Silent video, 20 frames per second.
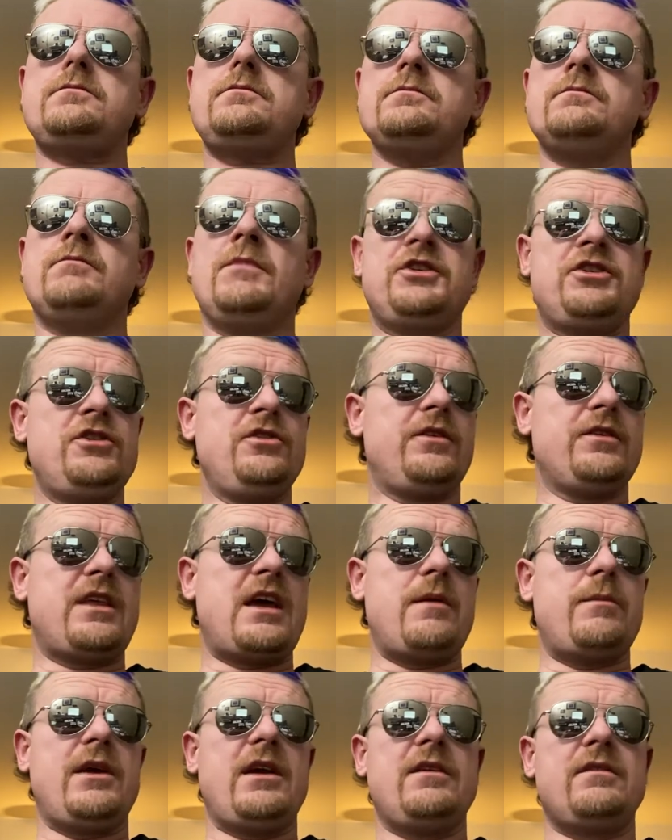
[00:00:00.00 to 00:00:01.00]
But you know what
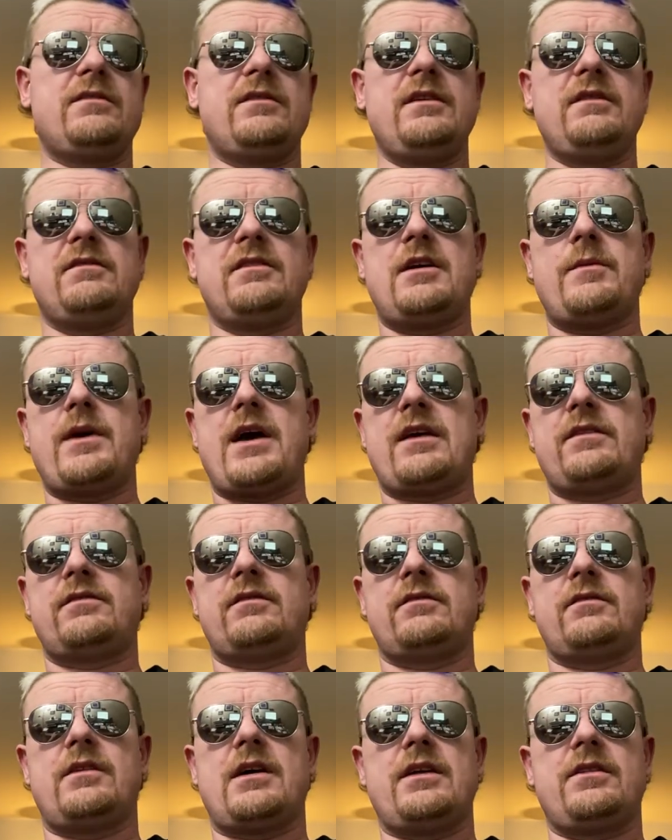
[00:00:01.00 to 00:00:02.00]
that means. These
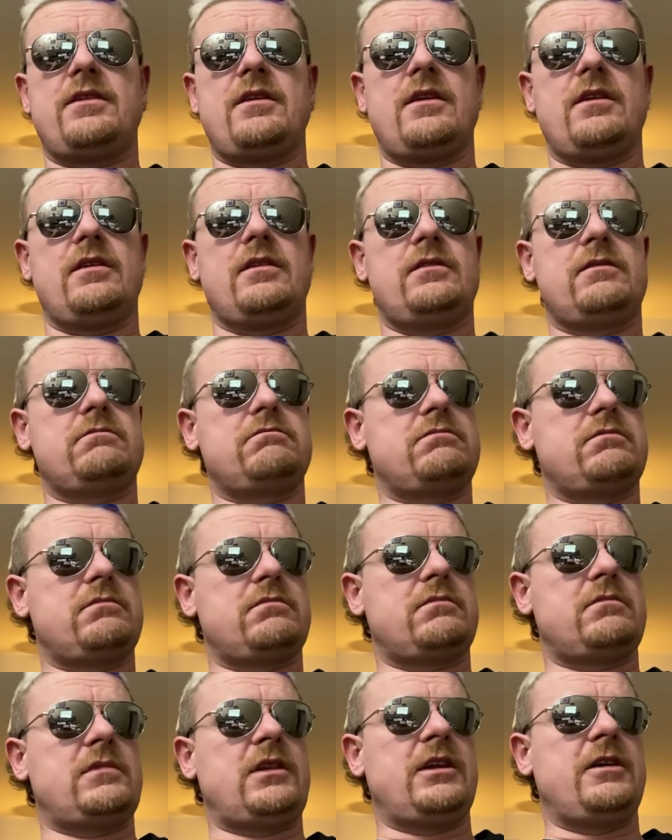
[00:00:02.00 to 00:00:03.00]
dumbasses are out there
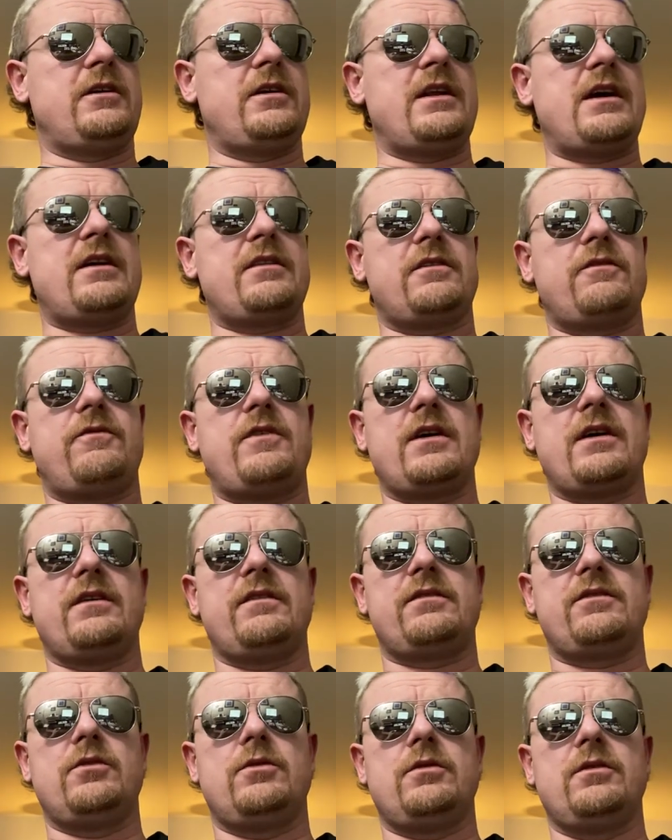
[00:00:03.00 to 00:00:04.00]
clearing out the fucking
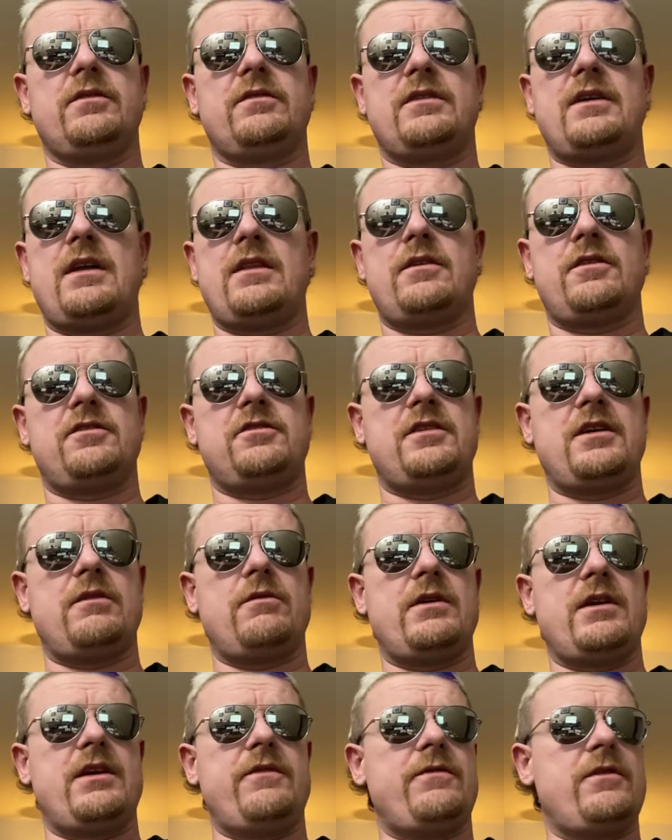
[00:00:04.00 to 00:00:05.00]
stores, getting their shit
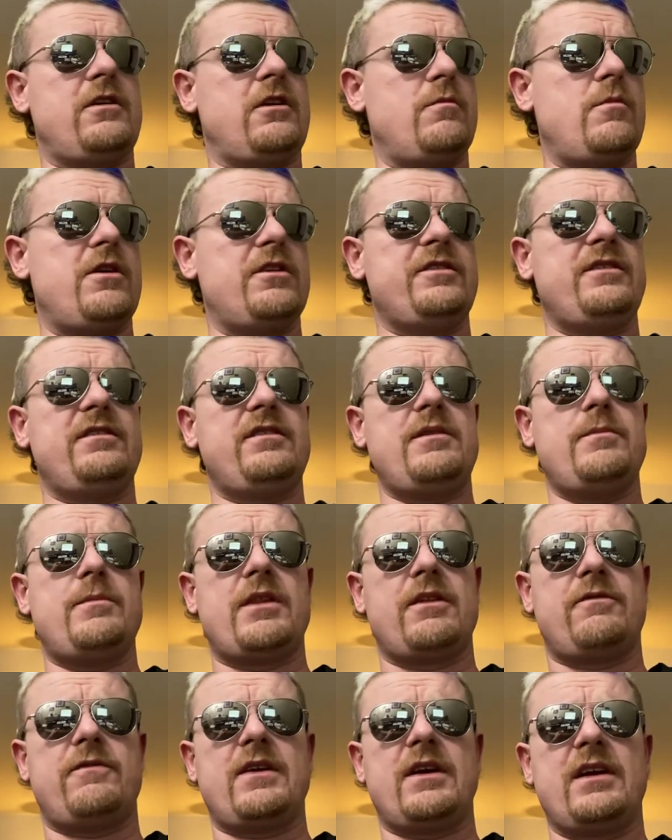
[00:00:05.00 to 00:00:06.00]
ready for their emergency
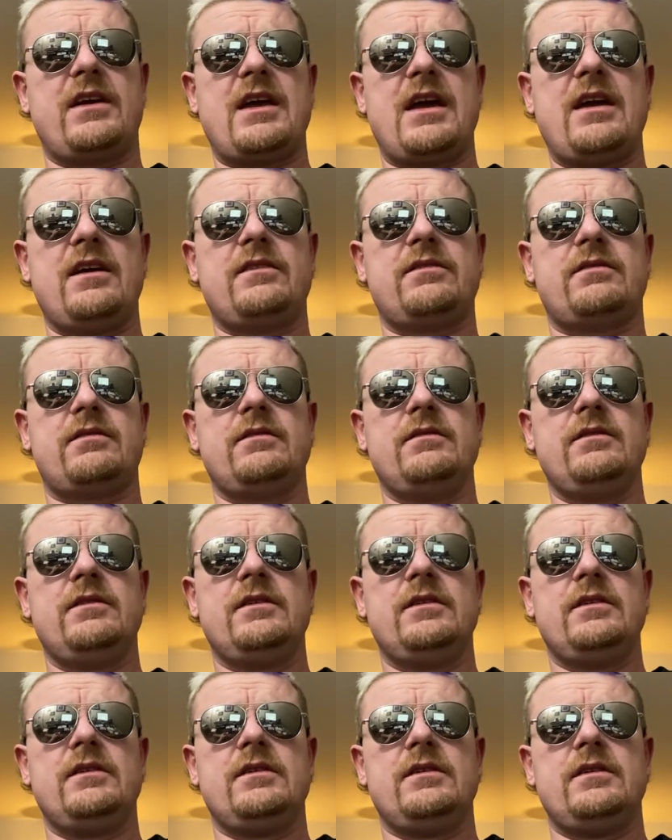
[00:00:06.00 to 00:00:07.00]
motherfucking cakes.
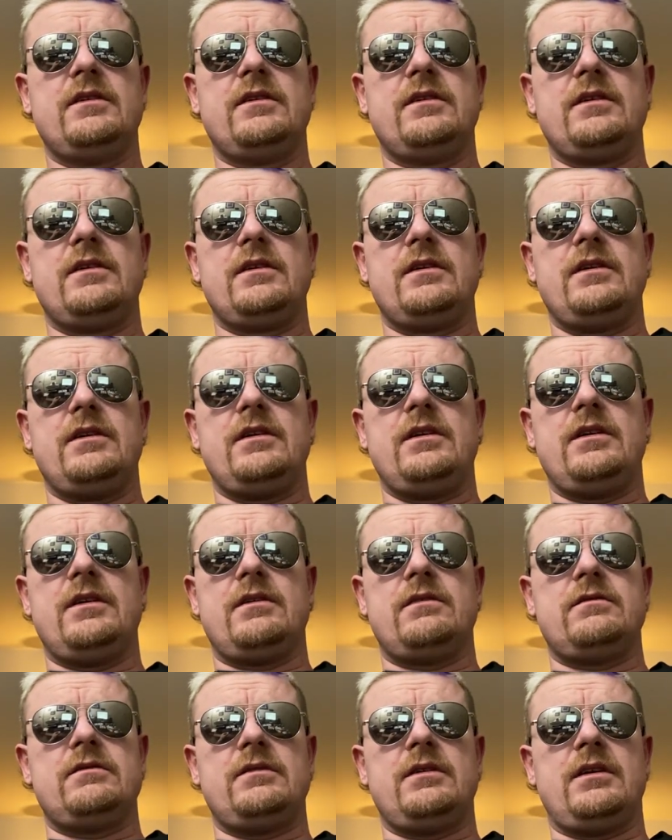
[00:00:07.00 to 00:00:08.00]
You
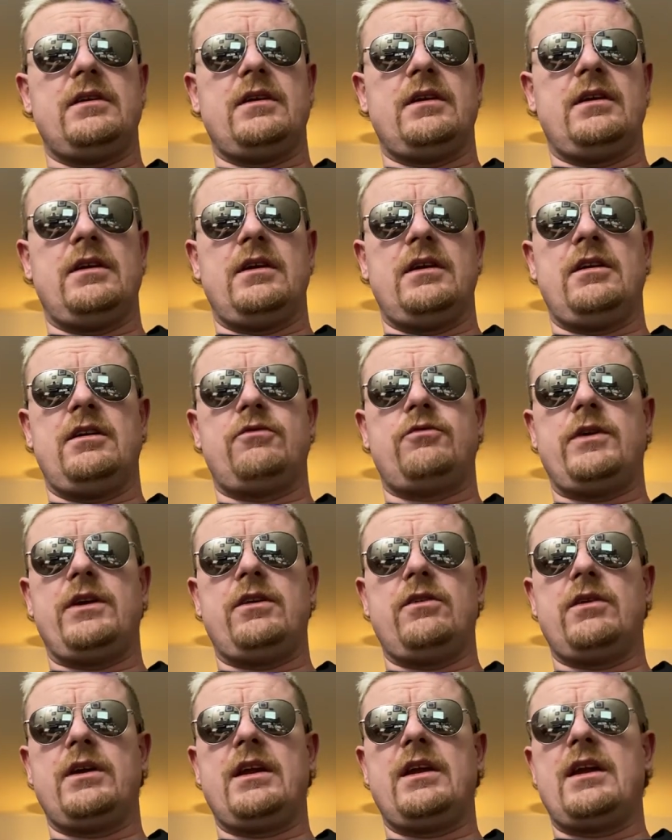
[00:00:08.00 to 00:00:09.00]
know, and if we
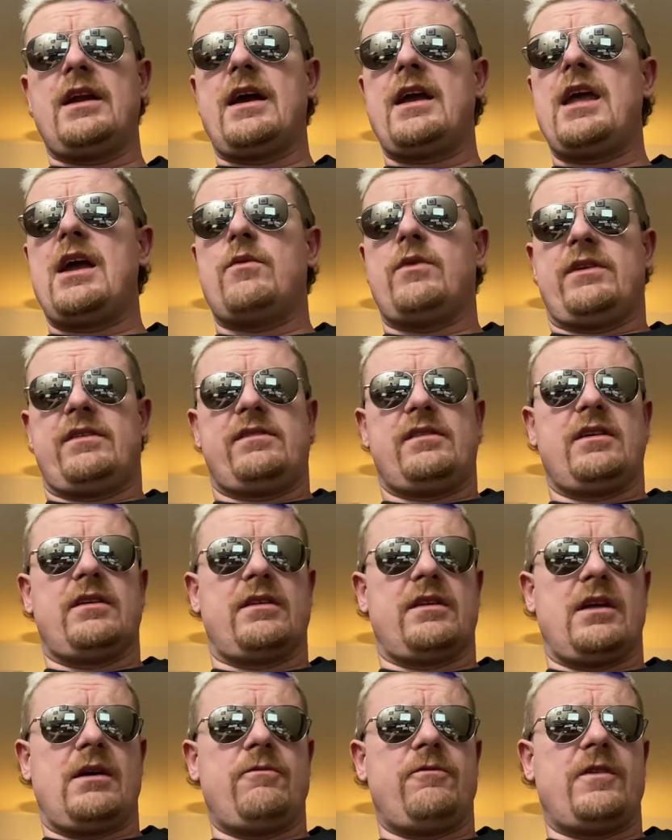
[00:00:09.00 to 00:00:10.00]
do get it, I can't wait to see all the
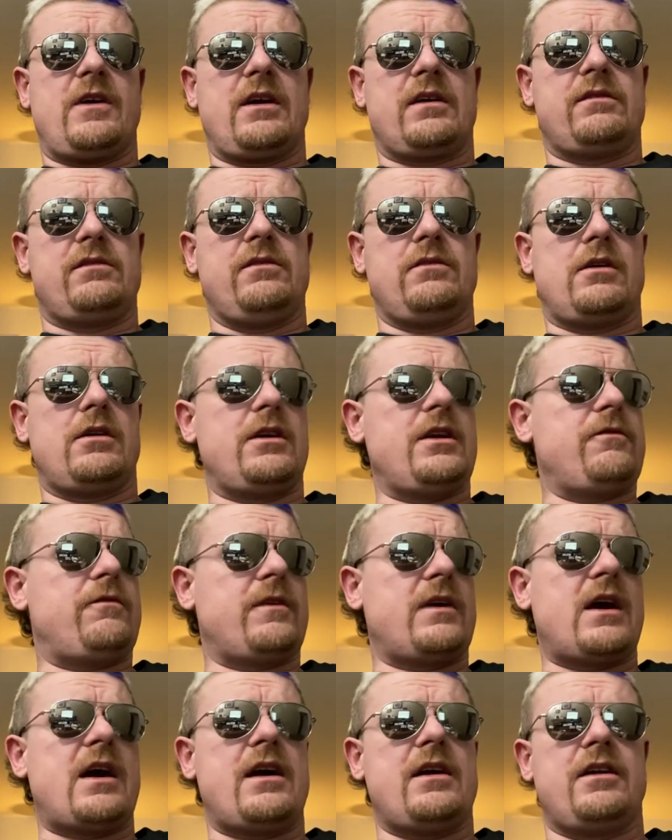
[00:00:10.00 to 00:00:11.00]
dumb fucks who already
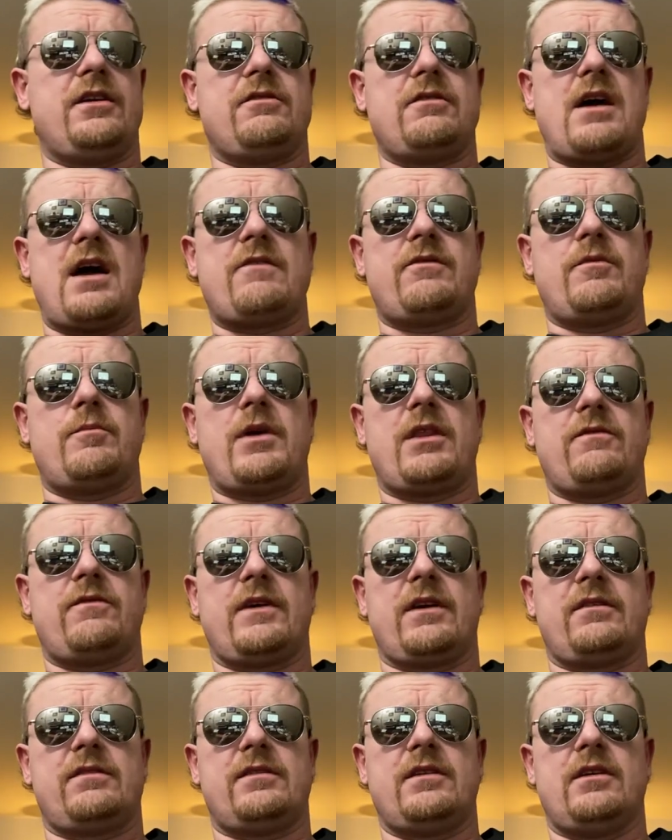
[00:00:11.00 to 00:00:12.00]
forgot how to drive in
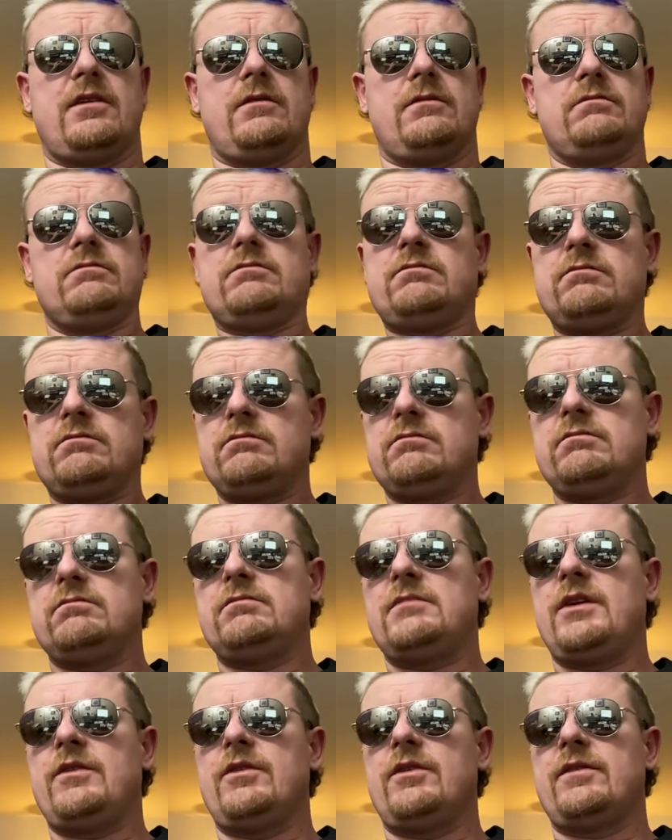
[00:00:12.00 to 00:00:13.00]
motherfucking snow.
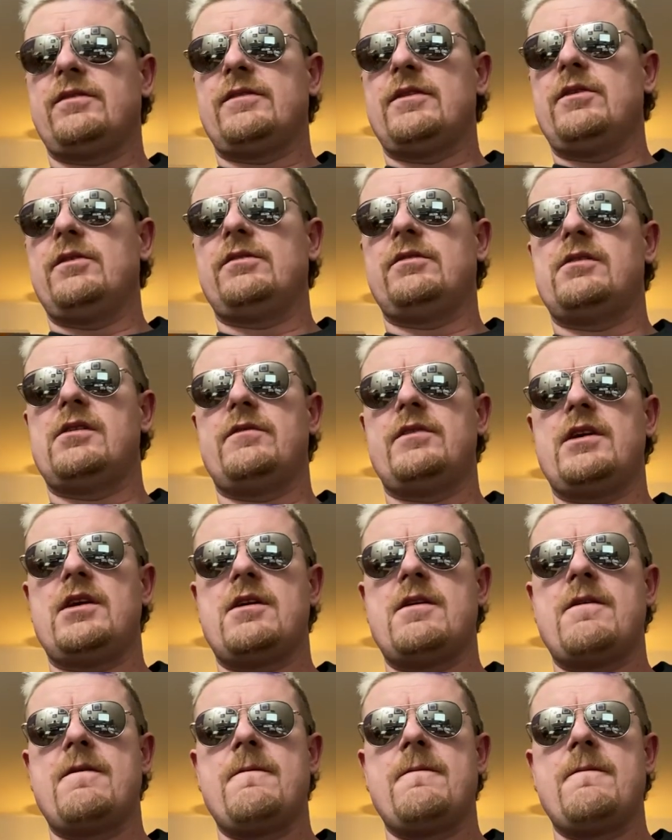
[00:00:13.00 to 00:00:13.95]
You know it snows here every year.